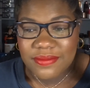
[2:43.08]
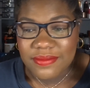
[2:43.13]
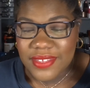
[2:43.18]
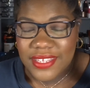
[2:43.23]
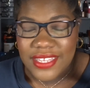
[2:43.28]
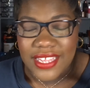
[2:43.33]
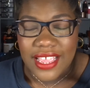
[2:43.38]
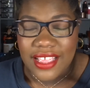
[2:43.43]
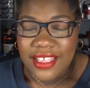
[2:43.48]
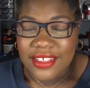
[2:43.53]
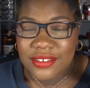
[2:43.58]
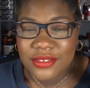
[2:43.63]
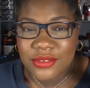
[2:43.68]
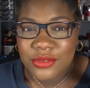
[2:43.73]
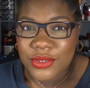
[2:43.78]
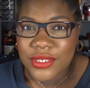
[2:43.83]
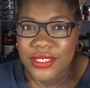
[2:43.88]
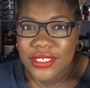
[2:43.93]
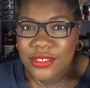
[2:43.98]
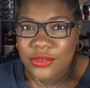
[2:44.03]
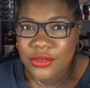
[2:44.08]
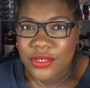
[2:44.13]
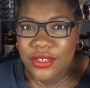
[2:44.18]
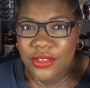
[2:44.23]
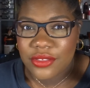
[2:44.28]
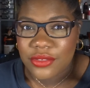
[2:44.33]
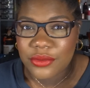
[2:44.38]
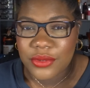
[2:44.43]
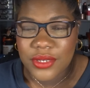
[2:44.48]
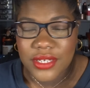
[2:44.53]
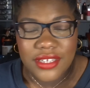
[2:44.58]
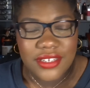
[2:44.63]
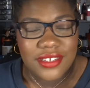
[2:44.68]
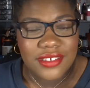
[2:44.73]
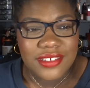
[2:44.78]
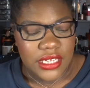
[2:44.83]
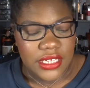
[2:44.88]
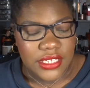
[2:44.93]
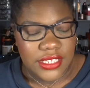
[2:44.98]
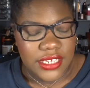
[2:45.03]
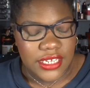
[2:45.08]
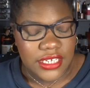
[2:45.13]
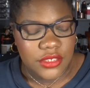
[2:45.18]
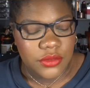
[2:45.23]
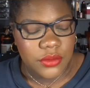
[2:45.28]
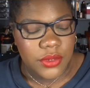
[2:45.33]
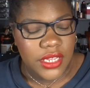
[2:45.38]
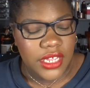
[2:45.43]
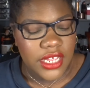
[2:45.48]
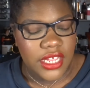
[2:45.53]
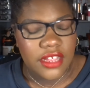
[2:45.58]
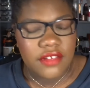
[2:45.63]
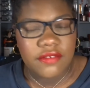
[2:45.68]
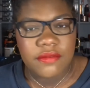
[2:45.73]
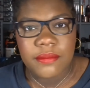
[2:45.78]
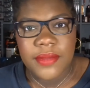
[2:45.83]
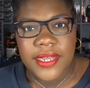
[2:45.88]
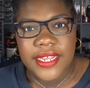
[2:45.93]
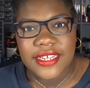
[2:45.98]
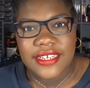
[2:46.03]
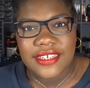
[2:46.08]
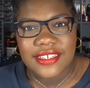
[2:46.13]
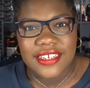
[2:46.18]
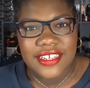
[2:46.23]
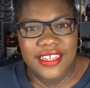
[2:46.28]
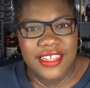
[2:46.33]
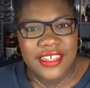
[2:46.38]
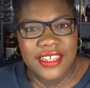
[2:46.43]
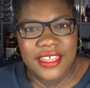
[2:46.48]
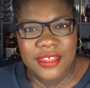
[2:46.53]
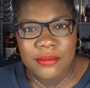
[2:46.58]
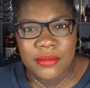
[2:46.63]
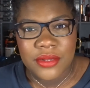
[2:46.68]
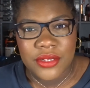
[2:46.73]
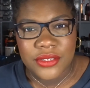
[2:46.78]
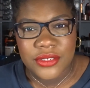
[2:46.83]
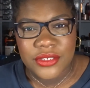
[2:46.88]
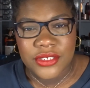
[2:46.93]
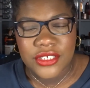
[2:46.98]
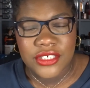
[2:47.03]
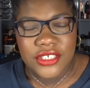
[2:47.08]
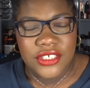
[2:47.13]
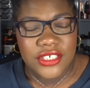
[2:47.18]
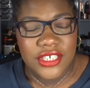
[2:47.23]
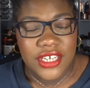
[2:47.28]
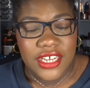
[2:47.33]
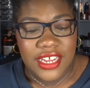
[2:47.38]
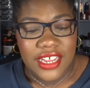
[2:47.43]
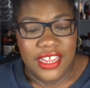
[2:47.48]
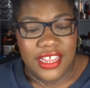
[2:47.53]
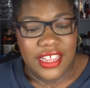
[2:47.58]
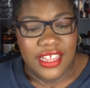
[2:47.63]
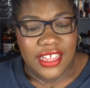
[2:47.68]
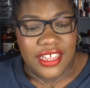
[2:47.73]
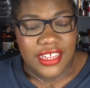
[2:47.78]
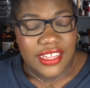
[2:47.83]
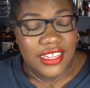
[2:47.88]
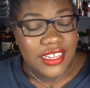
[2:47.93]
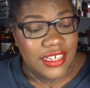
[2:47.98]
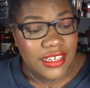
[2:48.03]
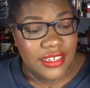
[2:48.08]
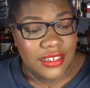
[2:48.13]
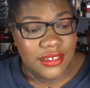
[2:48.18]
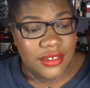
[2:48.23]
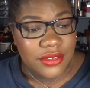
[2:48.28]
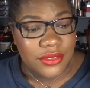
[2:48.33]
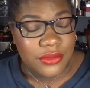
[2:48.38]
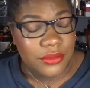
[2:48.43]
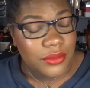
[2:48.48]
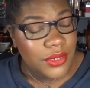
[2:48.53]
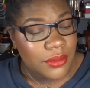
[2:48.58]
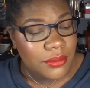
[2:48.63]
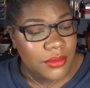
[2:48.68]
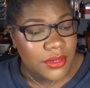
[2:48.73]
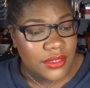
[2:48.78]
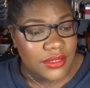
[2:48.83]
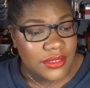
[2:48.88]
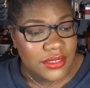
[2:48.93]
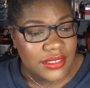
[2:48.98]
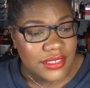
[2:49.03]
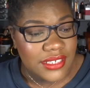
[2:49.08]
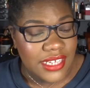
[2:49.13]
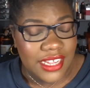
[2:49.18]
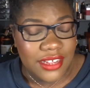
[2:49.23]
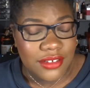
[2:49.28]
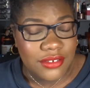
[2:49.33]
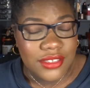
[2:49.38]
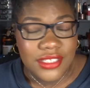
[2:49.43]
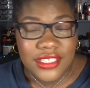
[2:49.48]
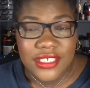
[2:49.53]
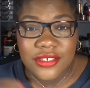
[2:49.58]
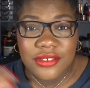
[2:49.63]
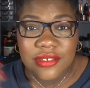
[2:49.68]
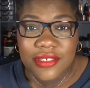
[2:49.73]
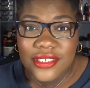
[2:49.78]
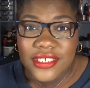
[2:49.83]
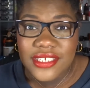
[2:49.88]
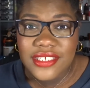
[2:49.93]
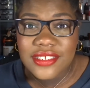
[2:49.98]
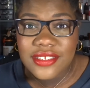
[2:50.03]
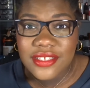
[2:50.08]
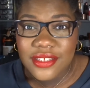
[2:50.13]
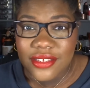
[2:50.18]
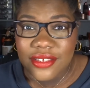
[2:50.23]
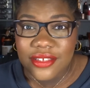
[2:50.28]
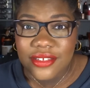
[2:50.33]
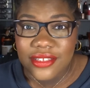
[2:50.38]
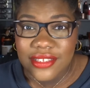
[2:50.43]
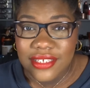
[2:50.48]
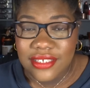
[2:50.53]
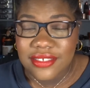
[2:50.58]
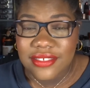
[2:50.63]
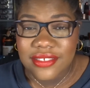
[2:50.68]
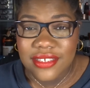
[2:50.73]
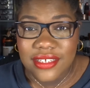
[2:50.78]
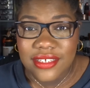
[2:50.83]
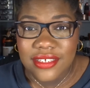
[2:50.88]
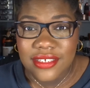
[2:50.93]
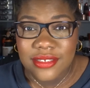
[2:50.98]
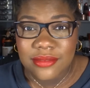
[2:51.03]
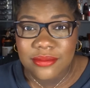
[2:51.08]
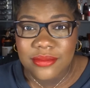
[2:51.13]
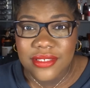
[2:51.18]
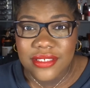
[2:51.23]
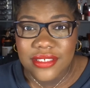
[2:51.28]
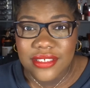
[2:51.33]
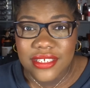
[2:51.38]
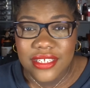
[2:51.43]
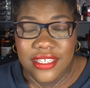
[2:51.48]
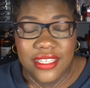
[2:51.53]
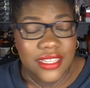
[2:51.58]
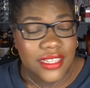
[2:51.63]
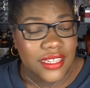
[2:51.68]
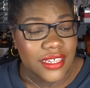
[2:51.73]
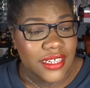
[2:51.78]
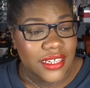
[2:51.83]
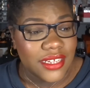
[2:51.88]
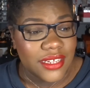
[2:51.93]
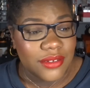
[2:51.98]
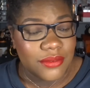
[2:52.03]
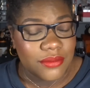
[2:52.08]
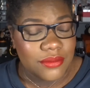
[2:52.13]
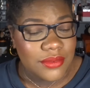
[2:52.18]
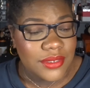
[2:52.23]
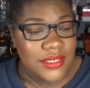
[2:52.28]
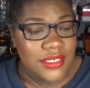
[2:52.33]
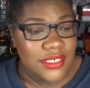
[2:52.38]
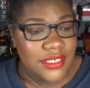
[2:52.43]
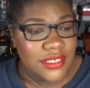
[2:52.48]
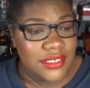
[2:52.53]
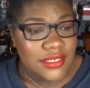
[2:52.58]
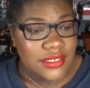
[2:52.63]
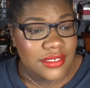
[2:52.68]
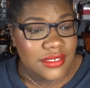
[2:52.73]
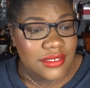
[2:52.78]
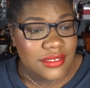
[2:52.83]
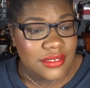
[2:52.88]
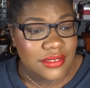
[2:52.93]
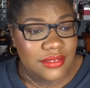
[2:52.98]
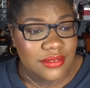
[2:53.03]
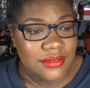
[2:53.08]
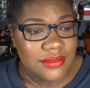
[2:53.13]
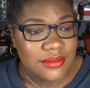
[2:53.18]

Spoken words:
Yeah, 2023. Next, we have my Nicka K blush. In 3 months, I only used it 9 times, which is